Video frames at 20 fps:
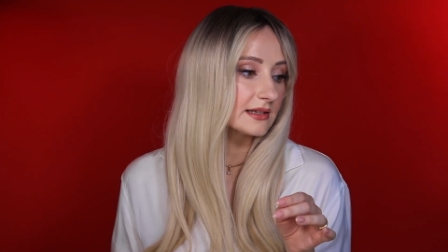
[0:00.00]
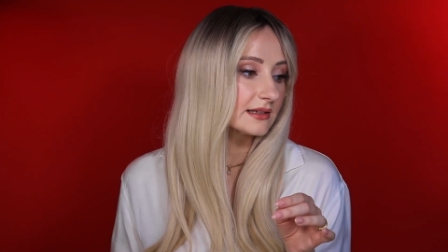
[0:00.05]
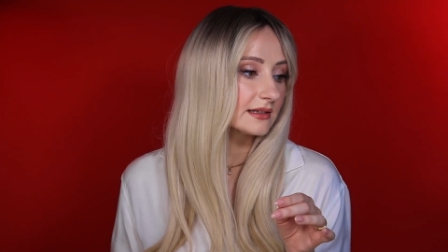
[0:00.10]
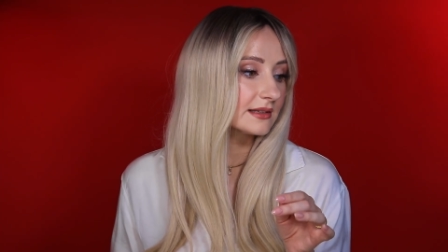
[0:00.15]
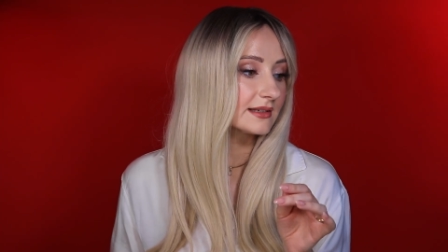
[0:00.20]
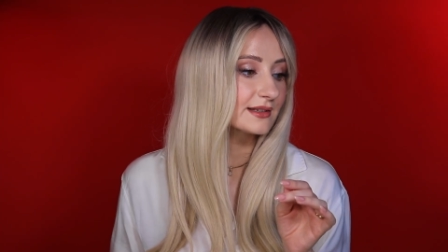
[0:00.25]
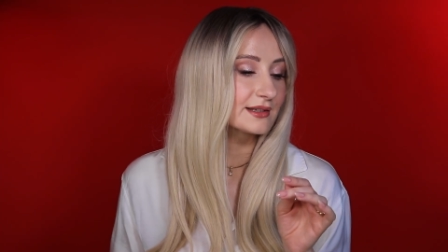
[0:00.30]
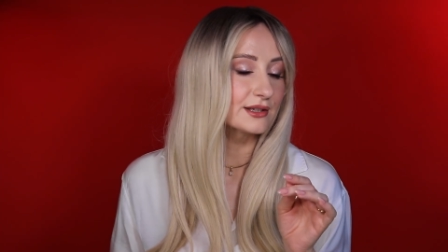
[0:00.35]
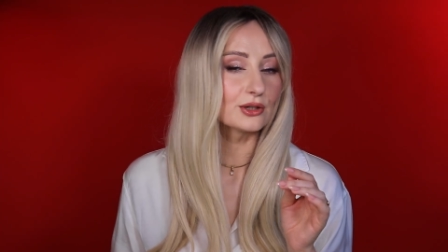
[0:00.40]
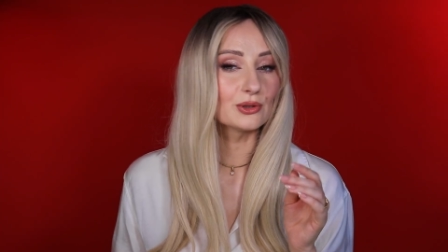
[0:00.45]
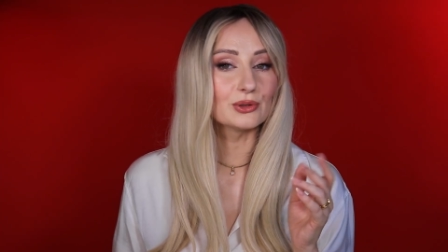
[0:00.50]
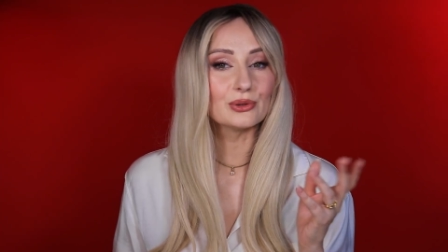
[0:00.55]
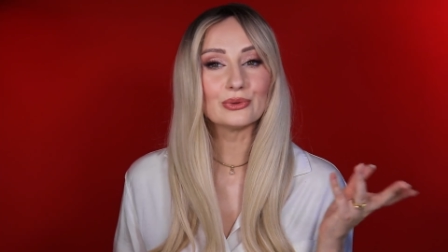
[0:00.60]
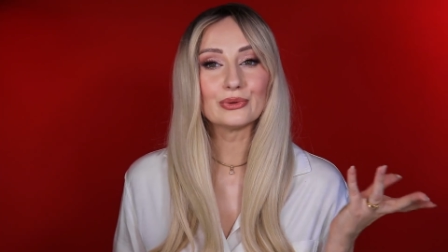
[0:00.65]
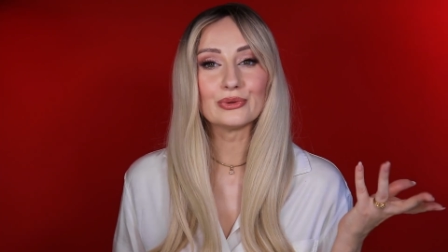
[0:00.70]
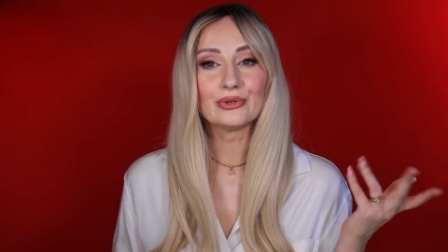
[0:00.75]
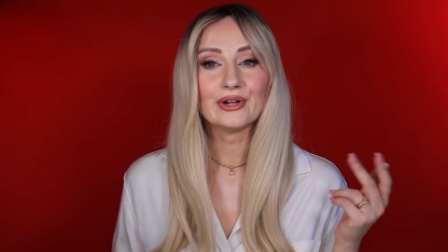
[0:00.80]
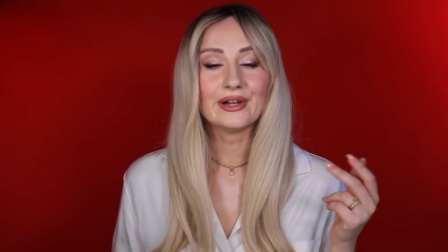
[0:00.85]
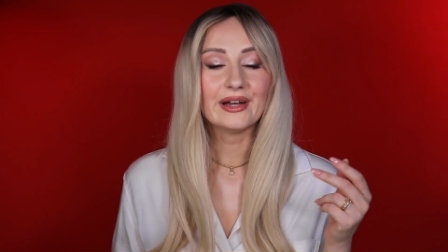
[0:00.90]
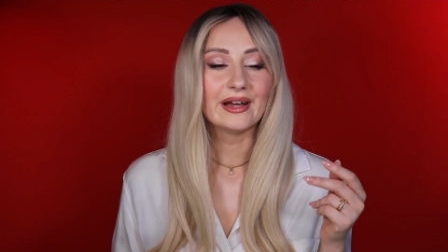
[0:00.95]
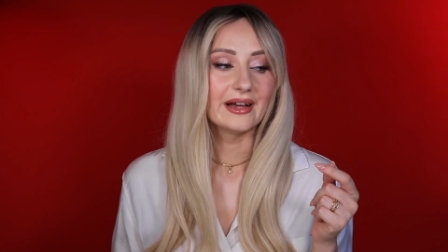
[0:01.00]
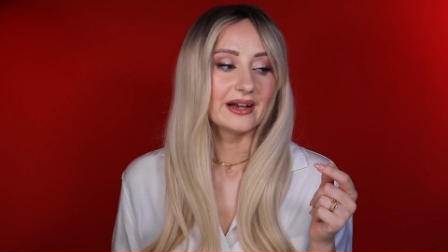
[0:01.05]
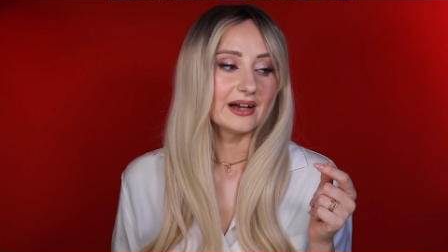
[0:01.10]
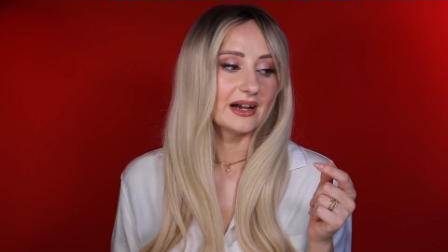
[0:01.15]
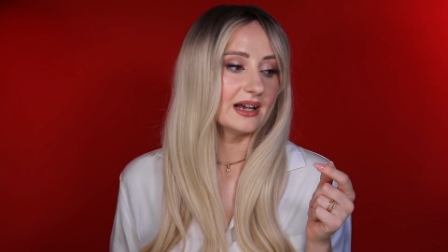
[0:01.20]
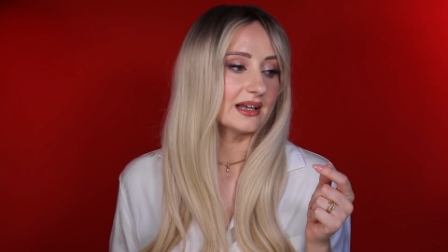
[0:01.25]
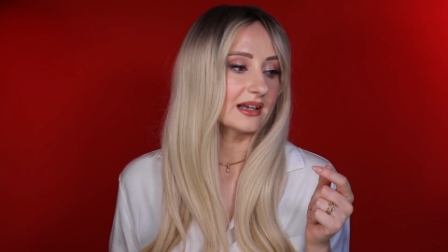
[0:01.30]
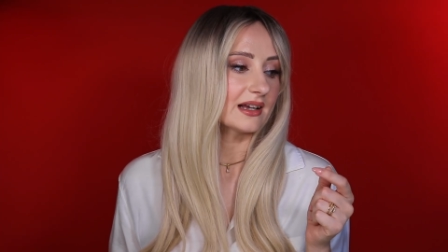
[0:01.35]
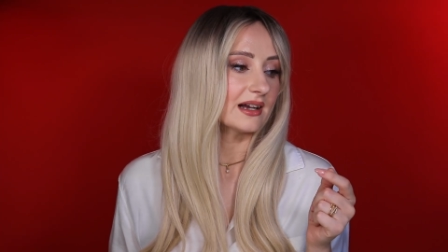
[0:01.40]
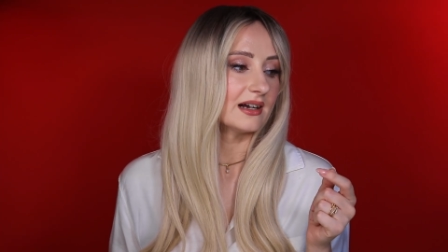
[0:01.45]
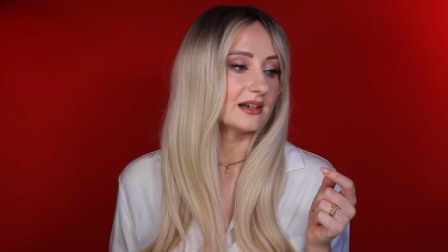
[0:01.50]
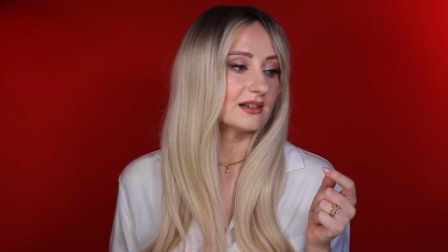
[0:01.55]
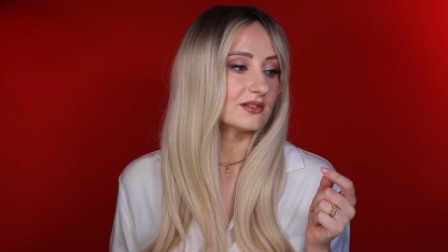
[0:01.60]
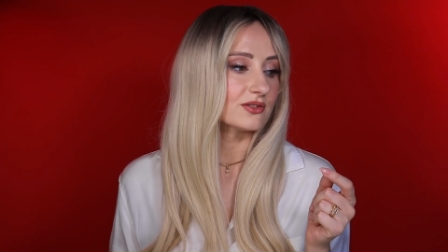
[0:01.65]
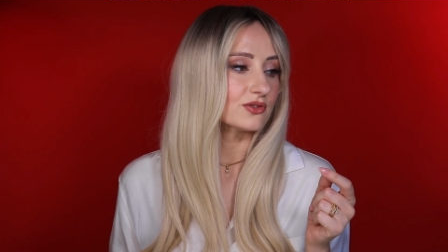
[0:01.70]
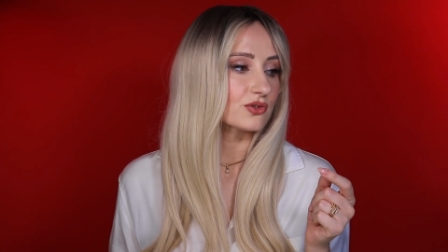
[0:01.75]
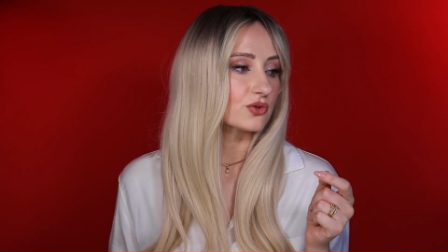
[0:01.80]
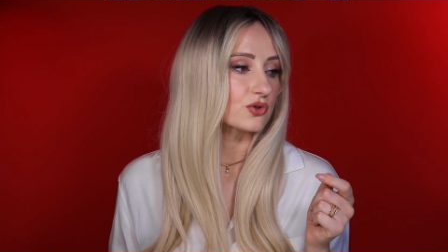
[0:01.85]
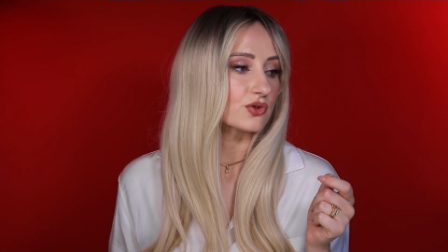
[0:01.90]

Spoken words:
it, so I can't